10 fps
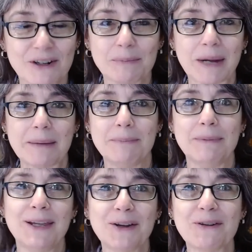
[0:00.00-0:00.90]
for my
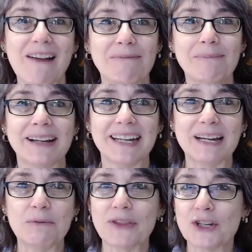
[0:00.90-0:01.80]
Mimeograph
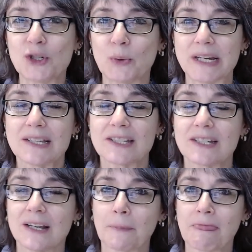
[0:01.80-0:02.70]
Monday with a twist.